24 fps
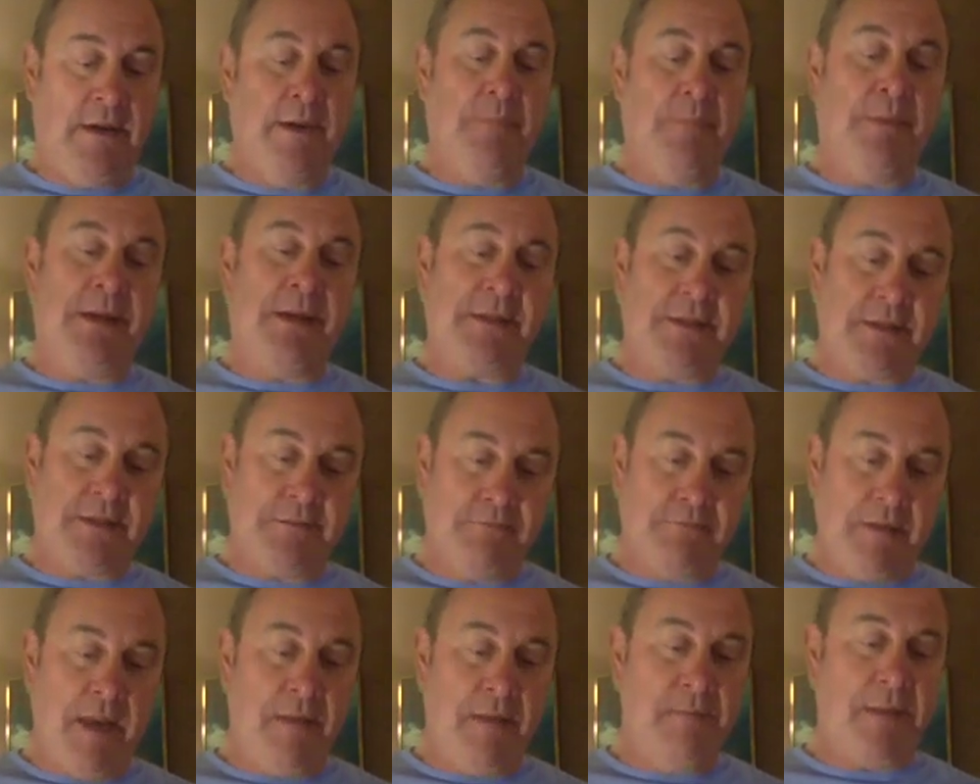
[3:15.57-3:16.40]
But it's
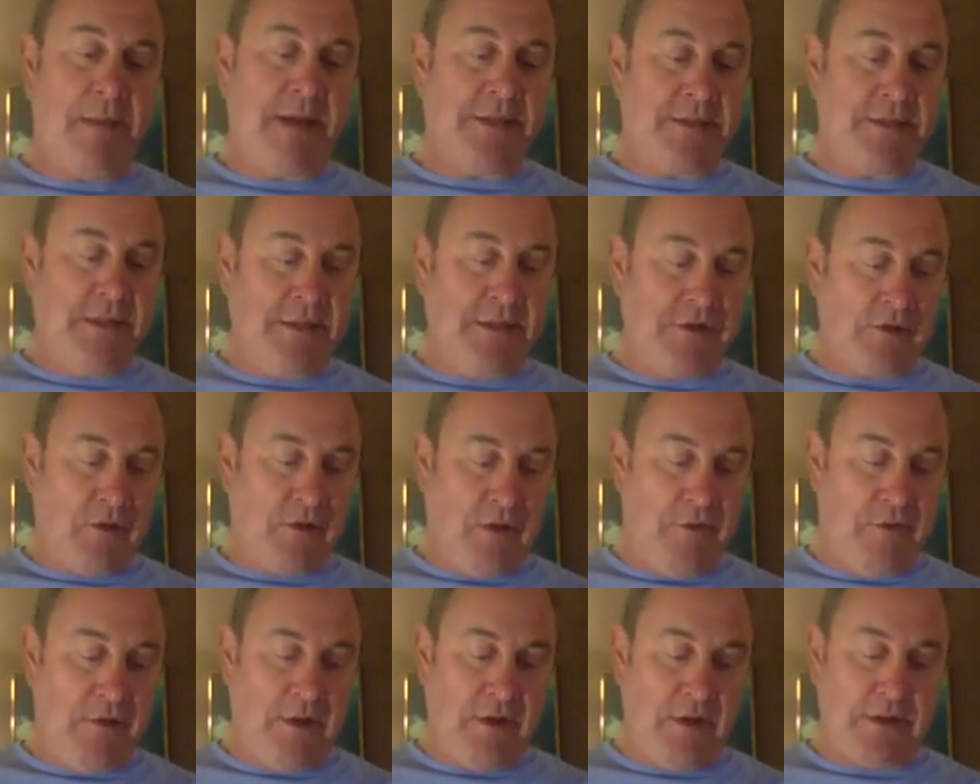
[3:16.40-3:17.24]
getting back to this
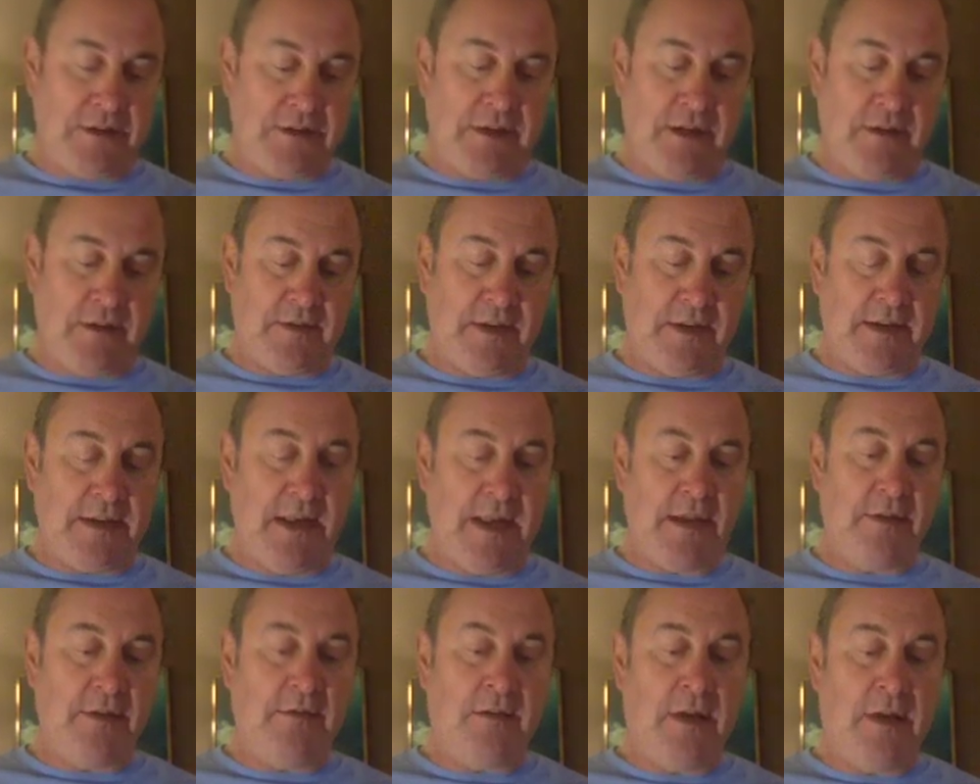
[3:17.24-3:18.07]
diversity thing.
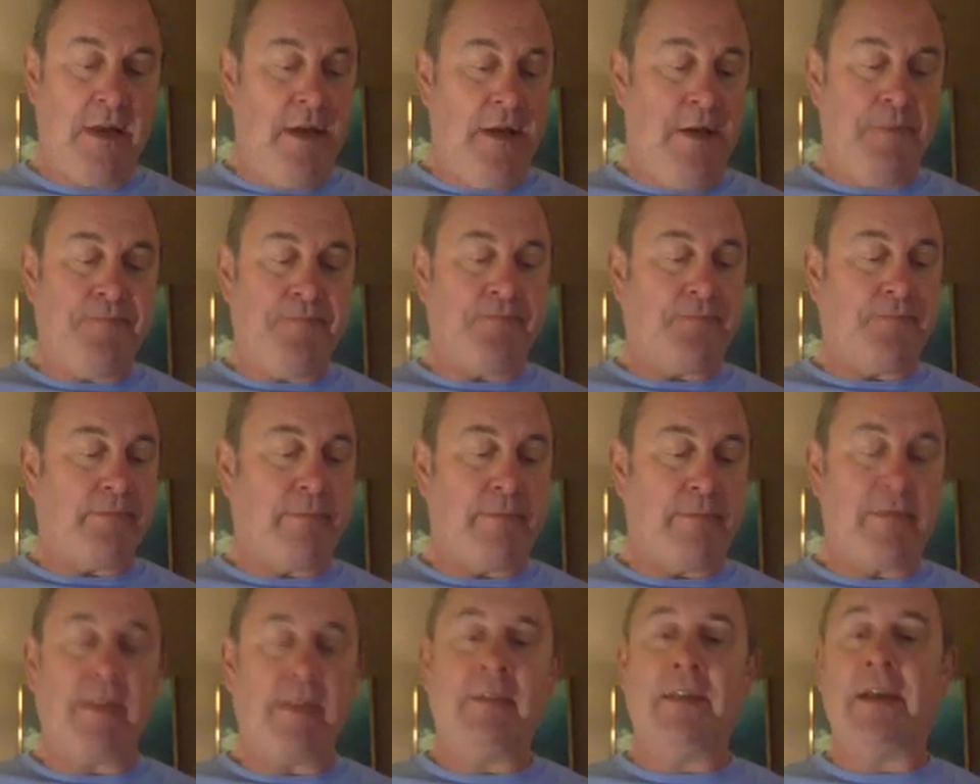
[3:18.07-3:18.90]

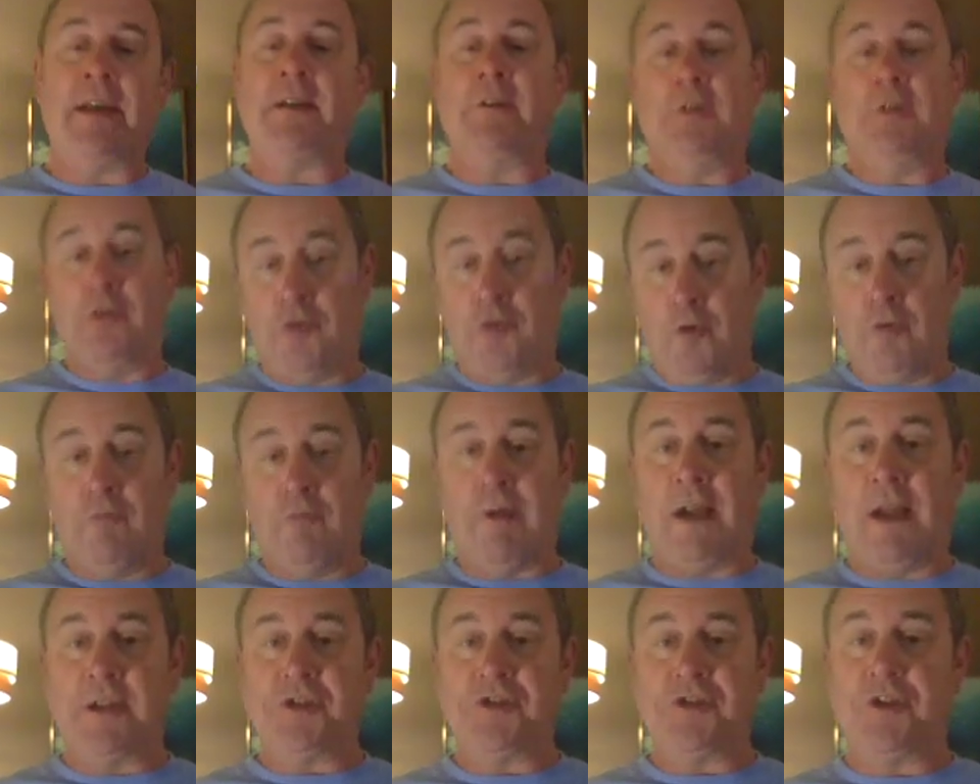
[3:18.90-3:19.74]
They're going to do a
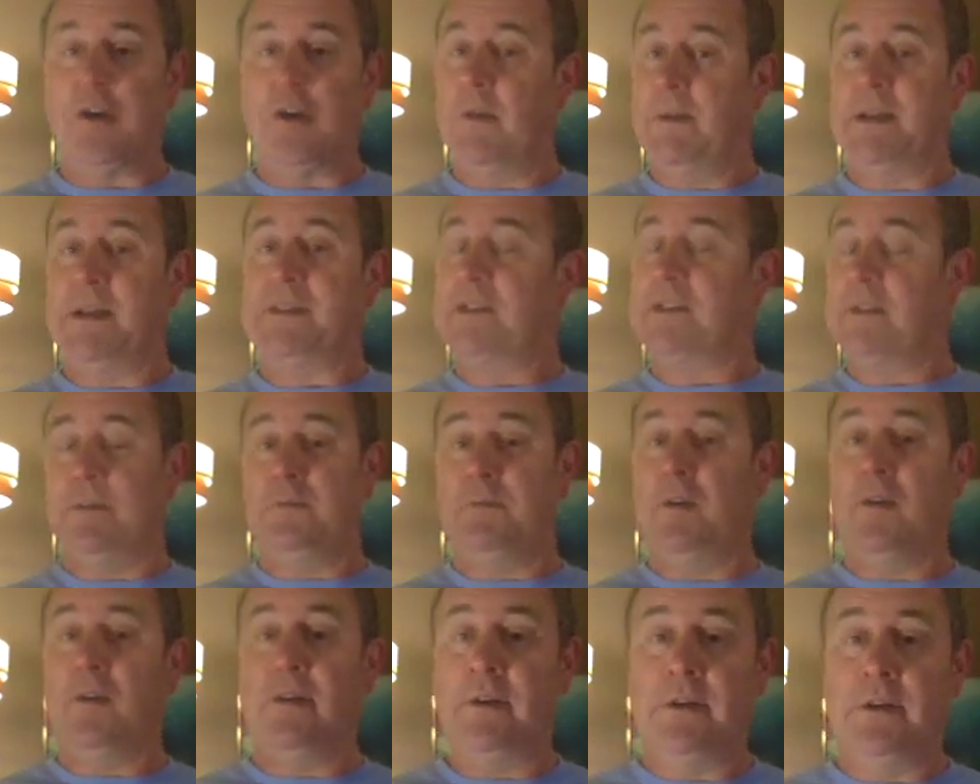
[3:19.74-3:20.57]
range of comics, and I'm
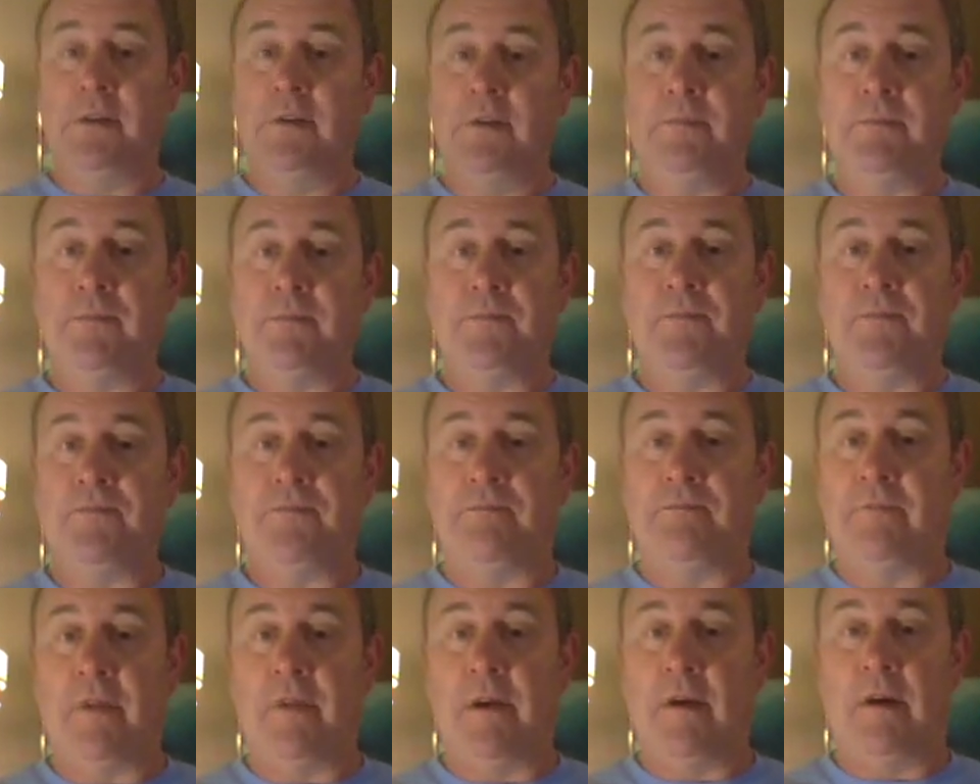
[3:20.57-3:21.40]
not going
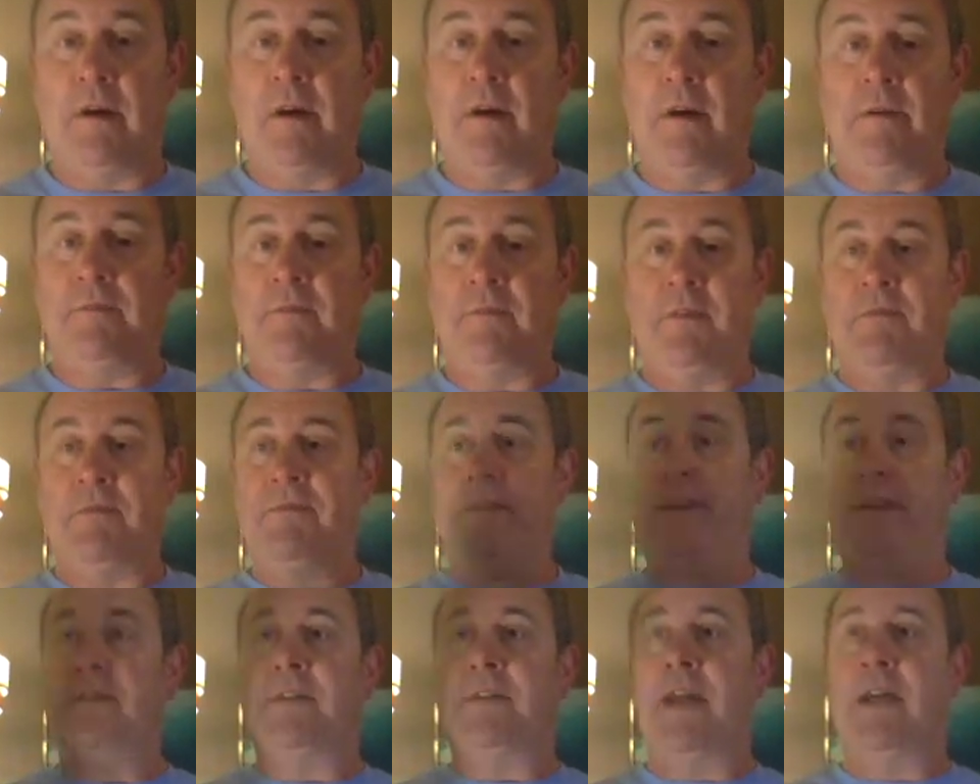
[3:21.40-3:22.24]
to
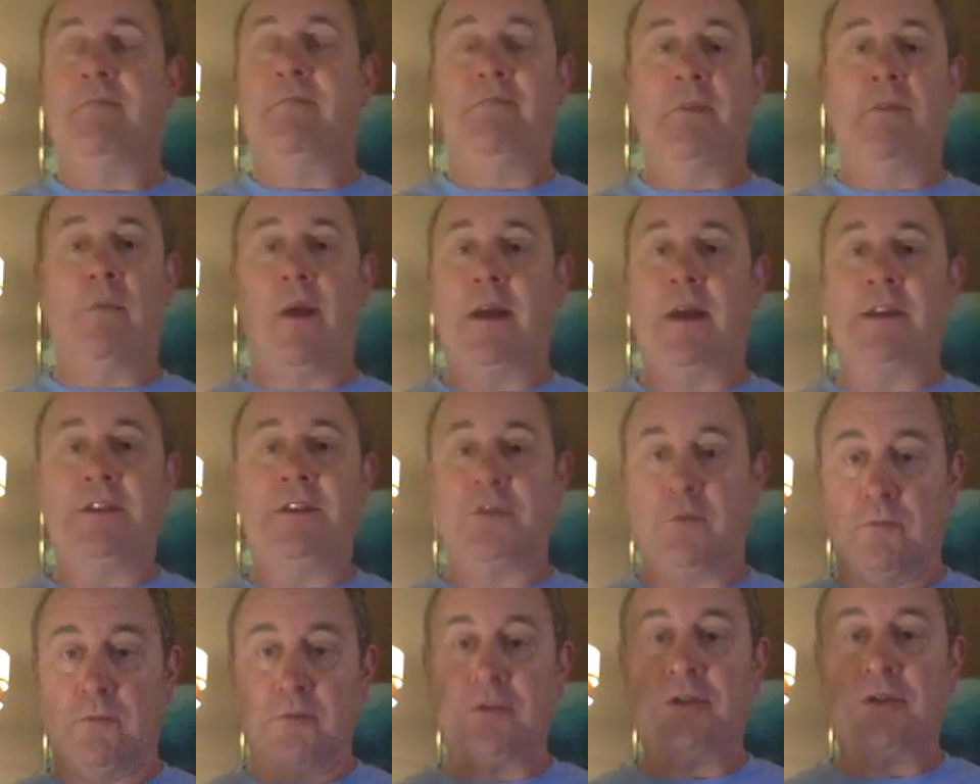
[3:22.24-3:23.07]
think that everyone is
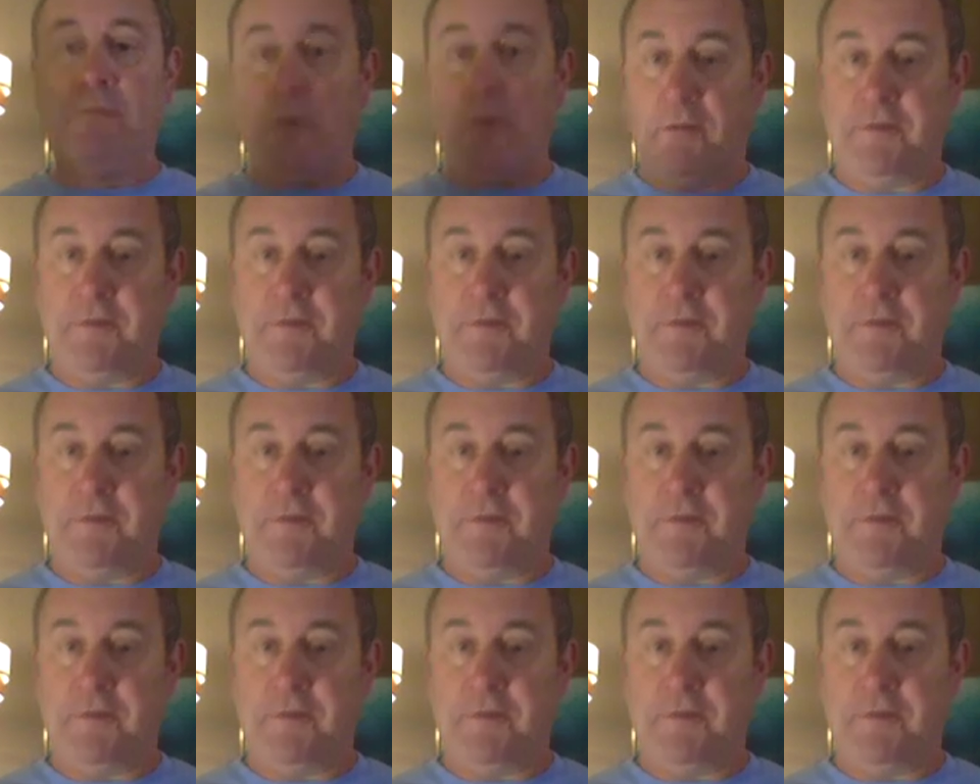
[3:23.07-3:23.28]
awesome.